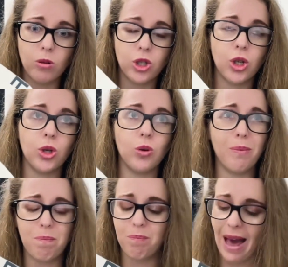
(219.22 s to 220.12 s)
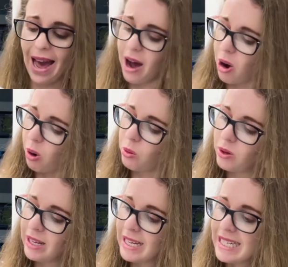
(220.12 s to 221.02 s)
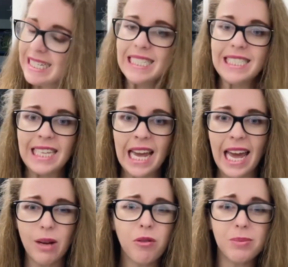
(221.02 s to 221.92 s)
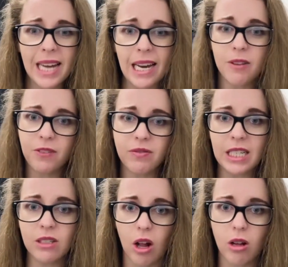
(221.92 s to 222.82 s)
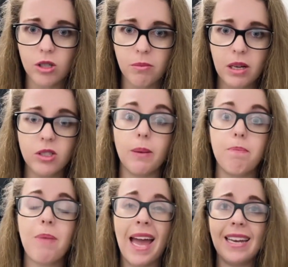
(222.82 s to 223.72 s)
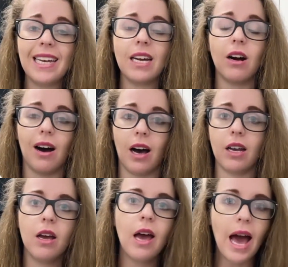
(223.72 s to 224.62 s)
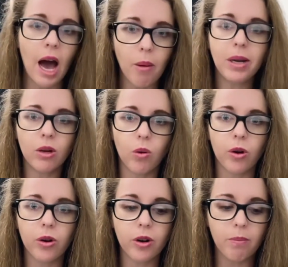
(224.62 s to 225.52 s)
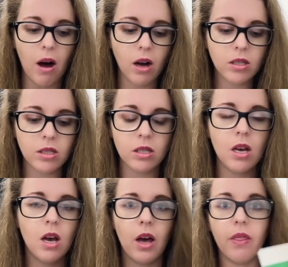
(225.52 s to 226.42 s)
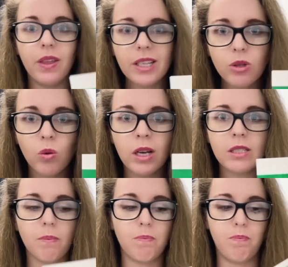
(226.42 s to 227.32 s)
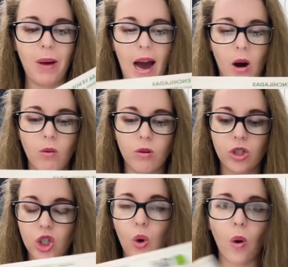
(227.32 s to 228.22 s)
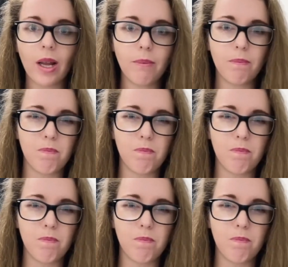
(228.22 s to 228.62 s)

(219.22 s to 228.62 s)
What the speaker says: to about anywhere from $10 to $15 a meal, depending on how many you order in a box. This one is about $20